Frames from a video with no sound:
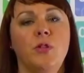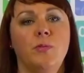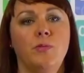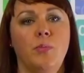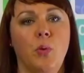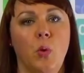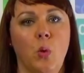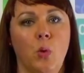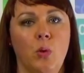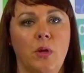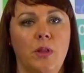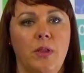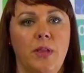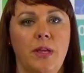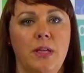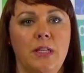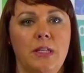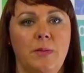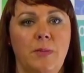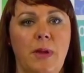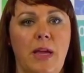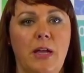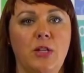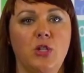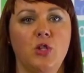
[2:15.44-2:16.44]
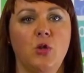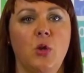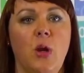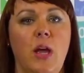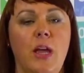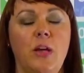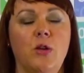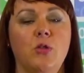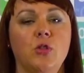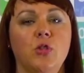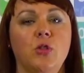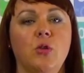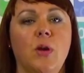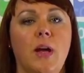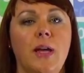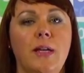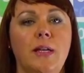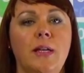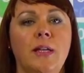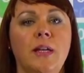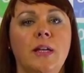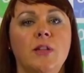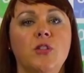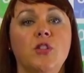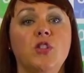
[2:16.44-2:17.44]
important things about triangle
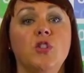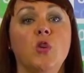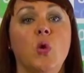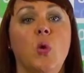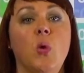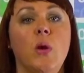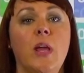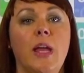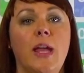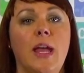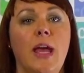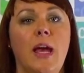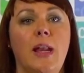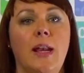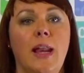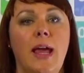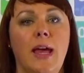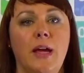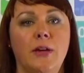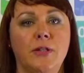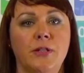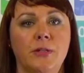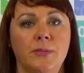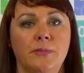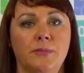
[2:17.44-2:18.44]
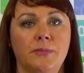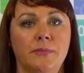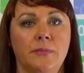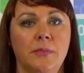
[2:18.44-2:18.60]
training is talking out loud.